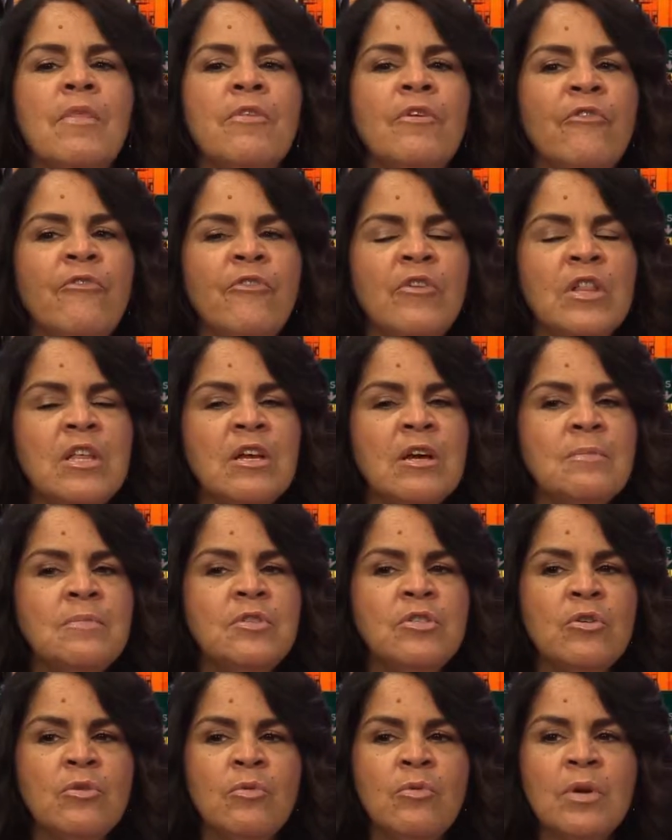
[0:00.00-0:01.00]
they're filling up
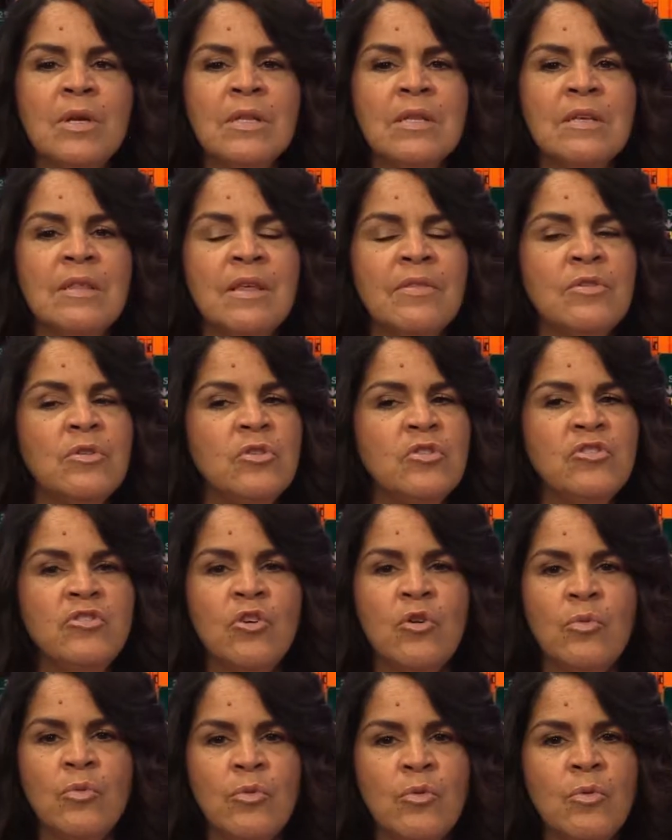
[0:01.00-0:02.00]
so quickly that there's
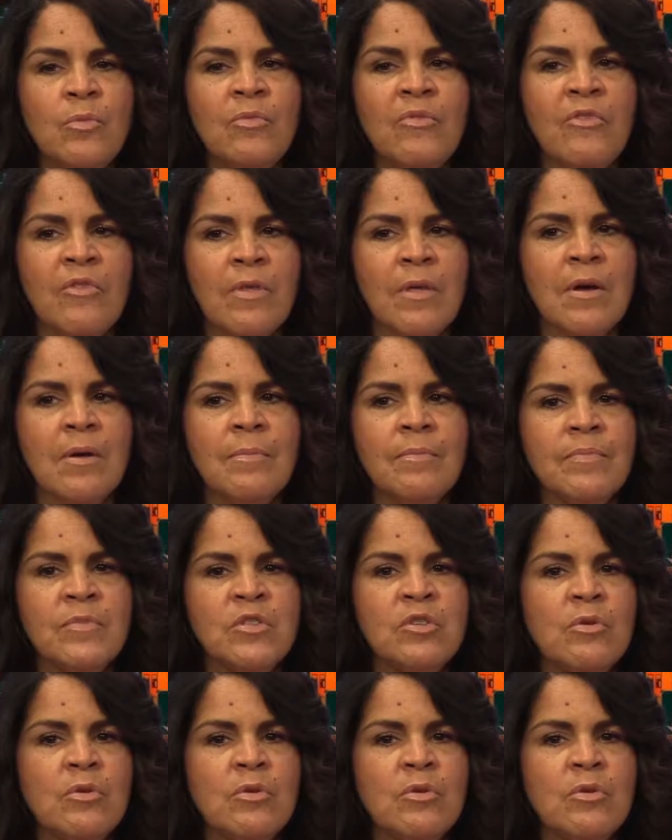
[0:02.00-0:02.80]
no room for them.